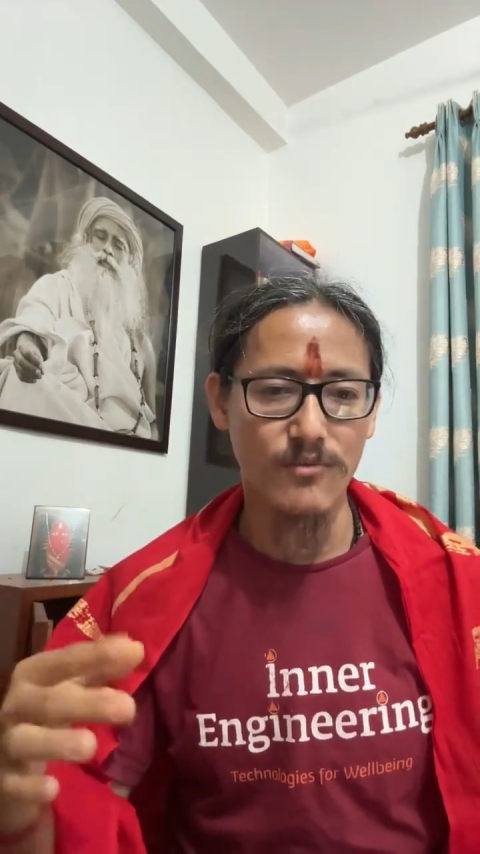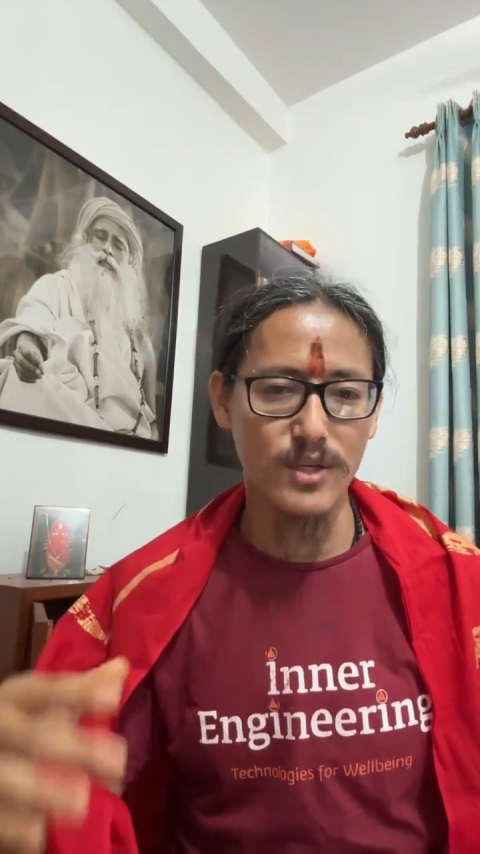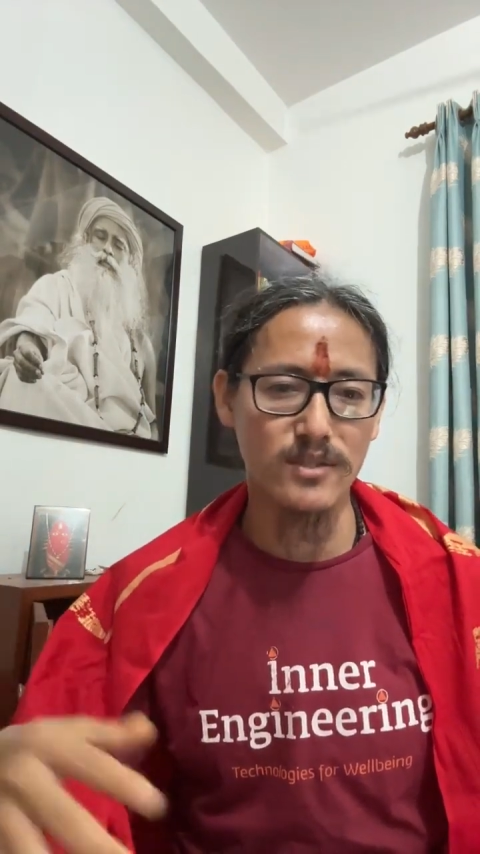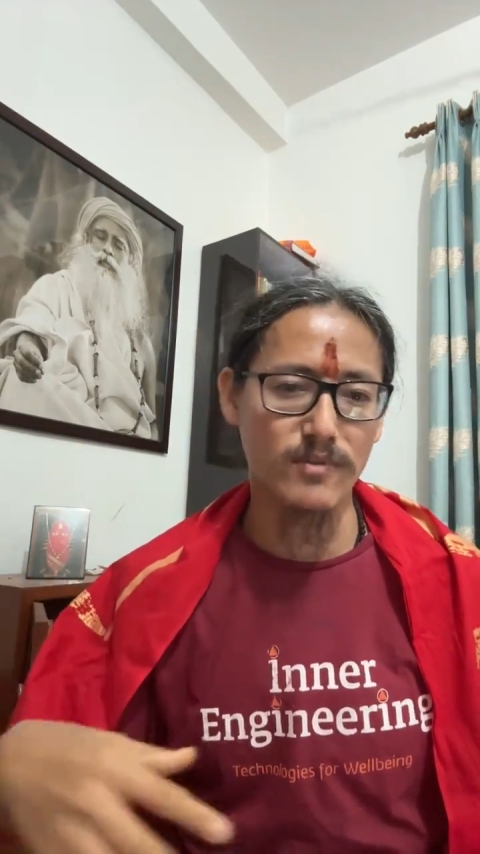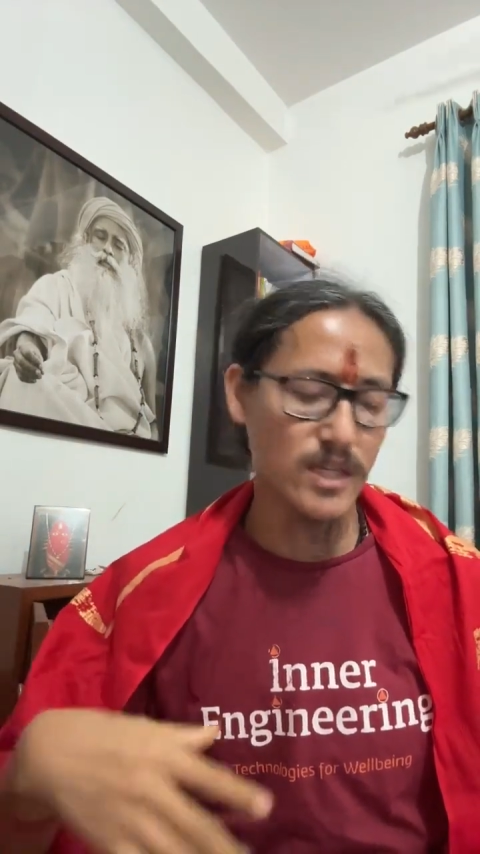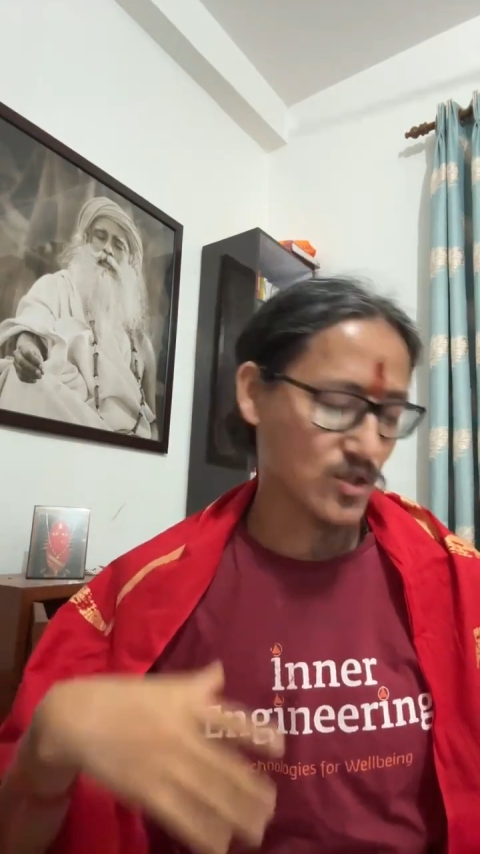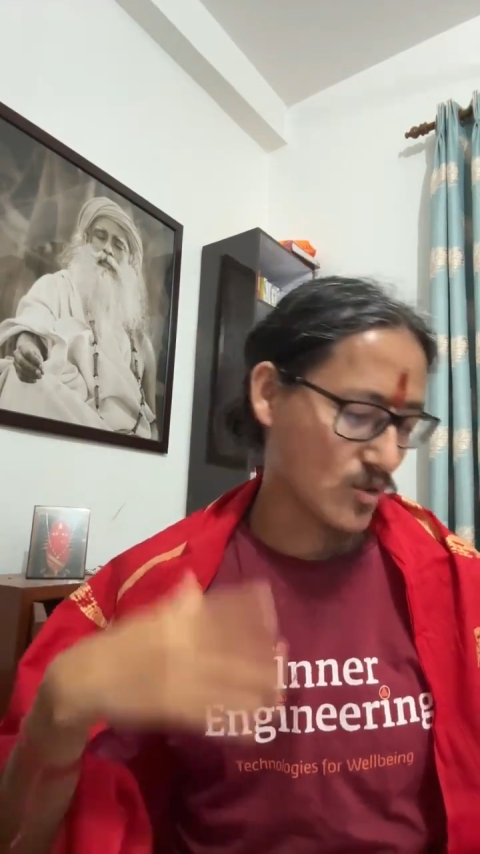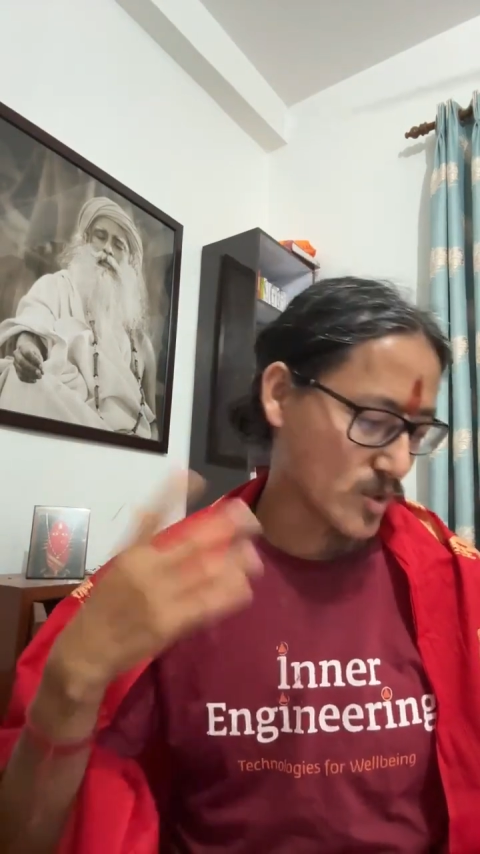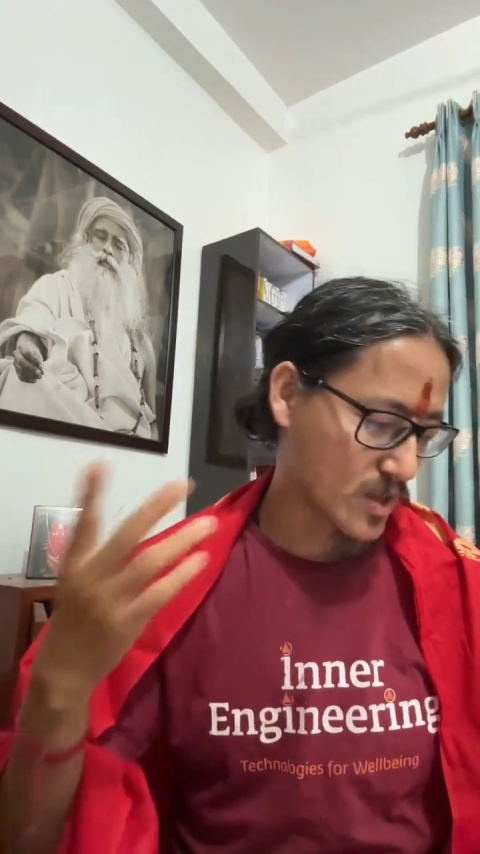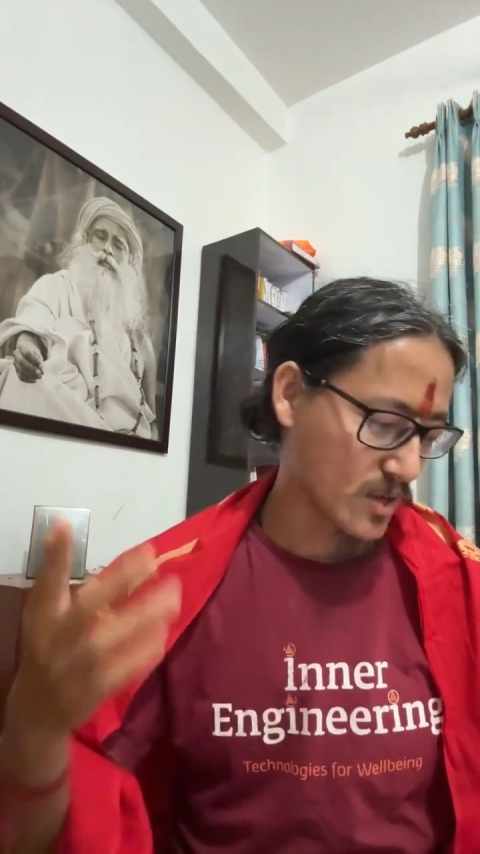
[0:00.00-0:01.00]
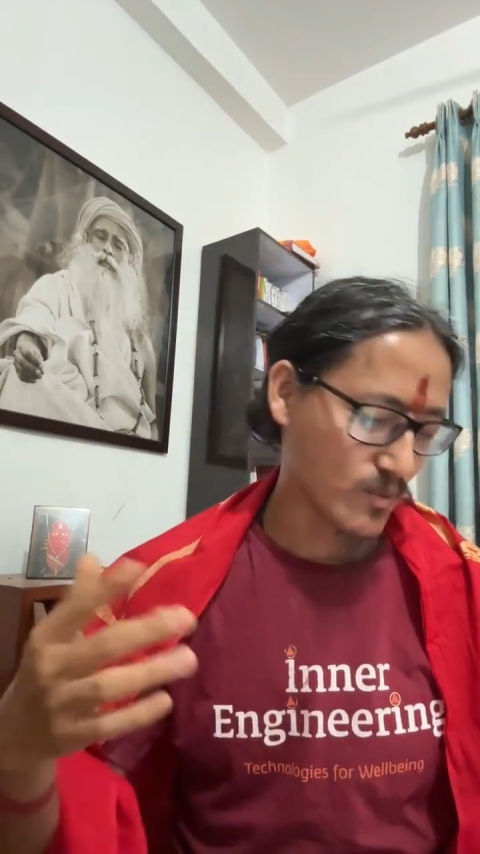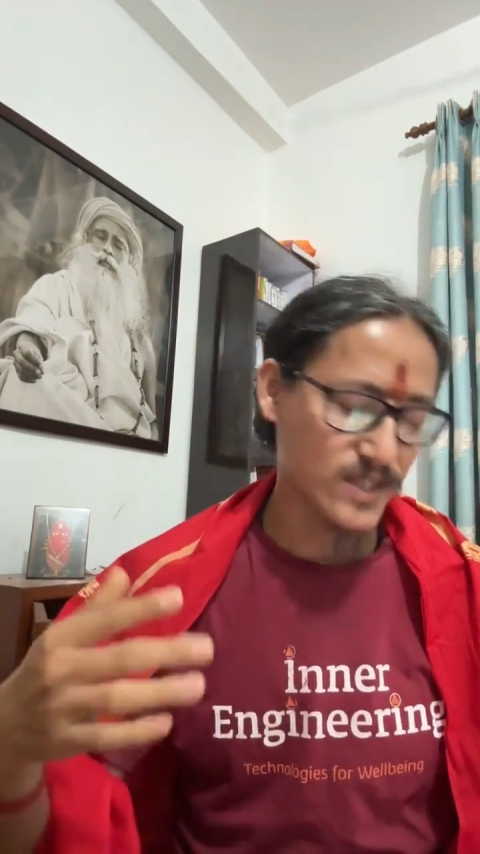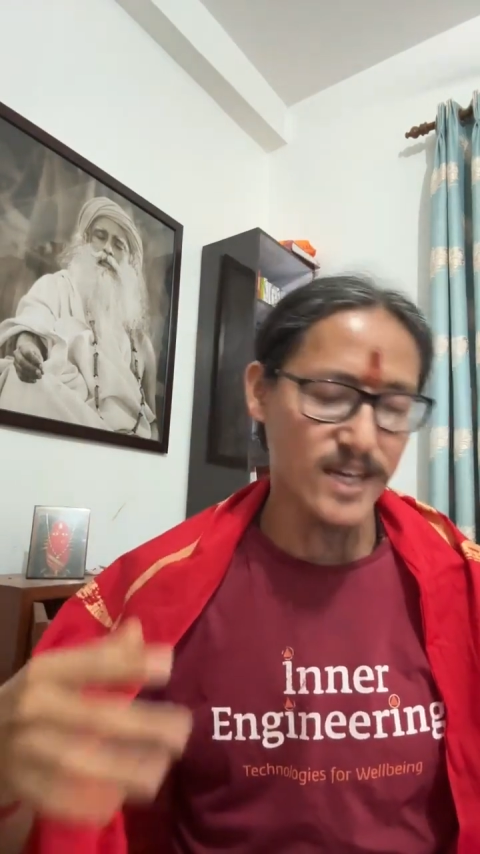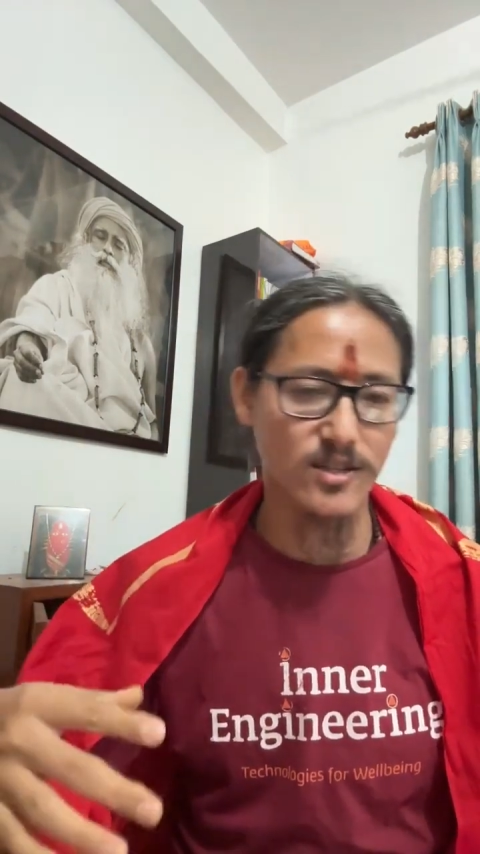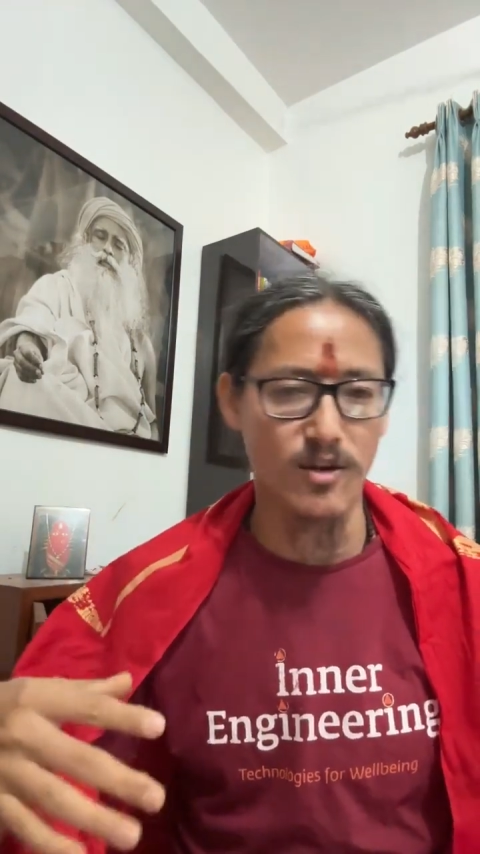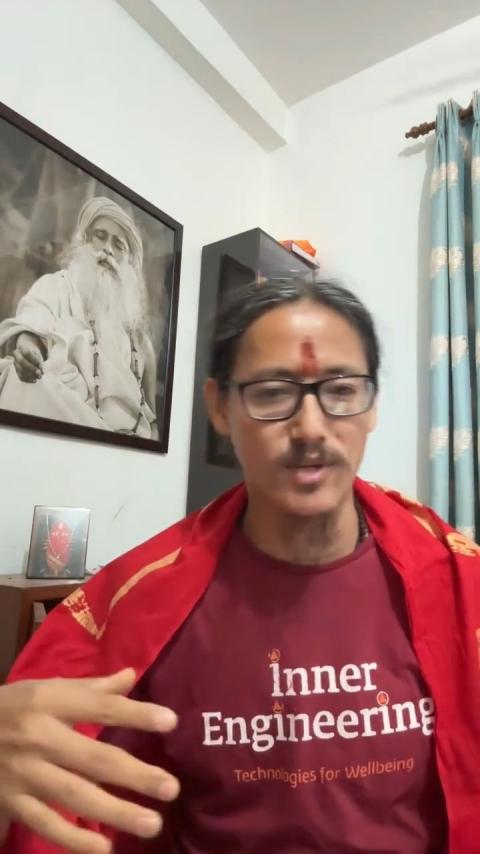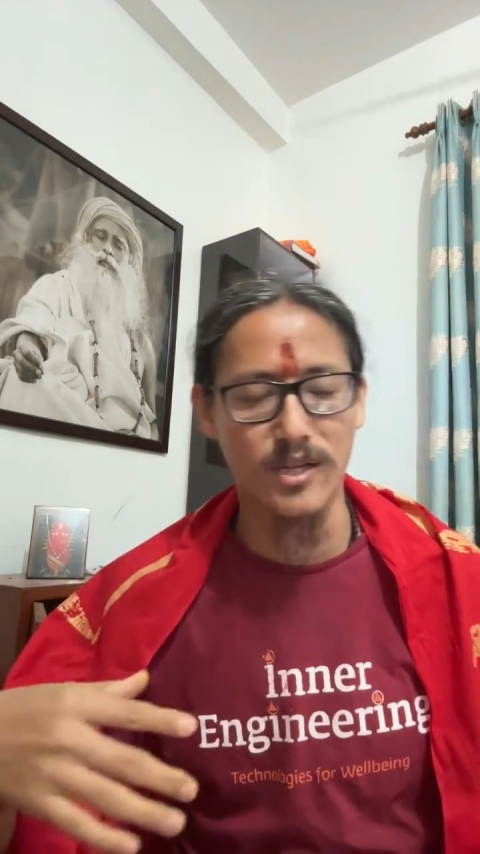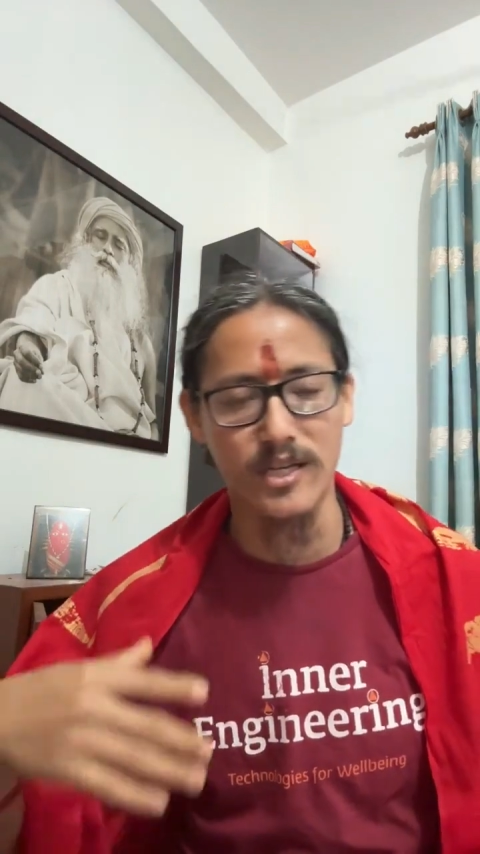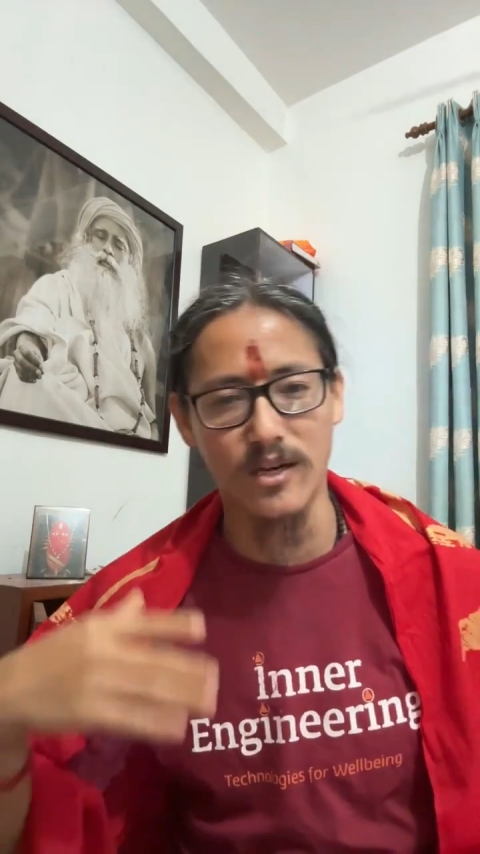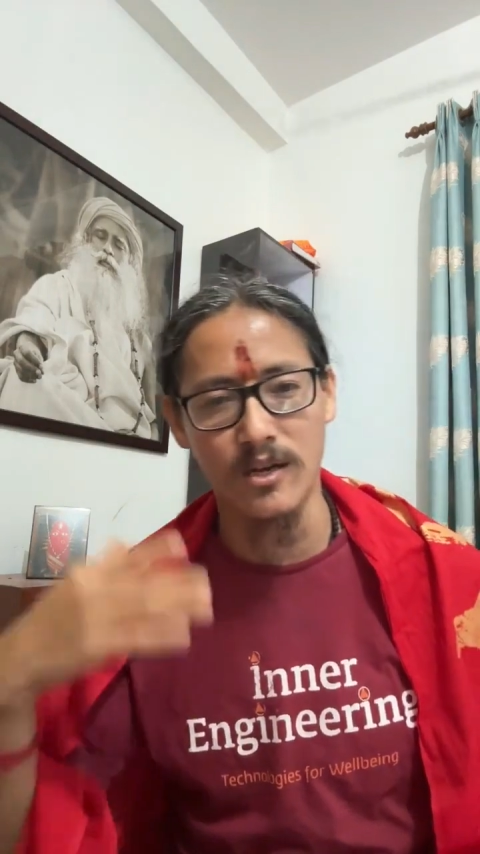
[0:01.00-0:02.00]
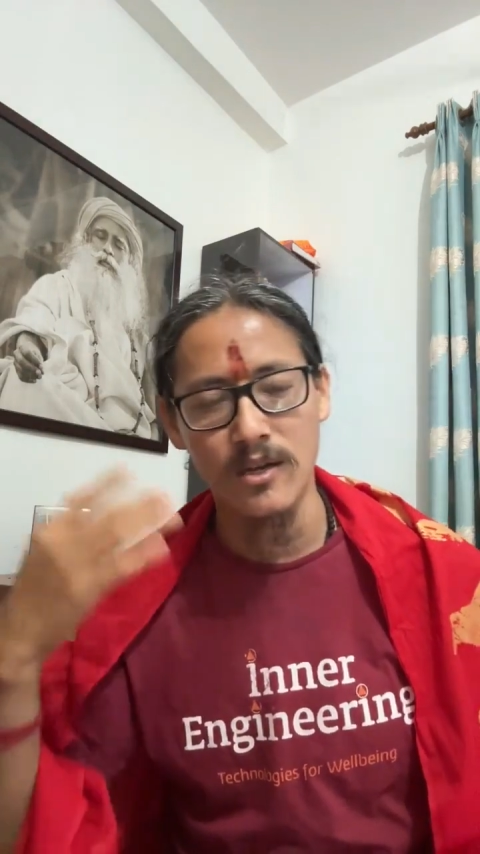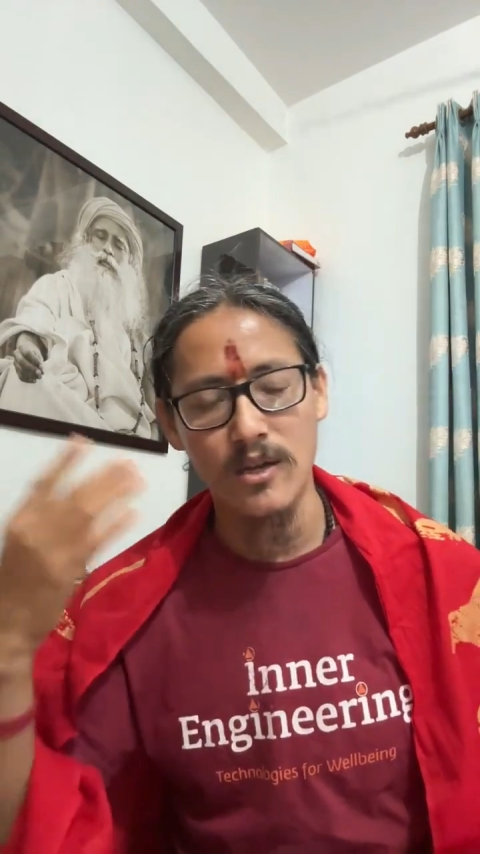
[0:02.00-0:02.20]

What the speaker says: For example, like some of the temples has come in like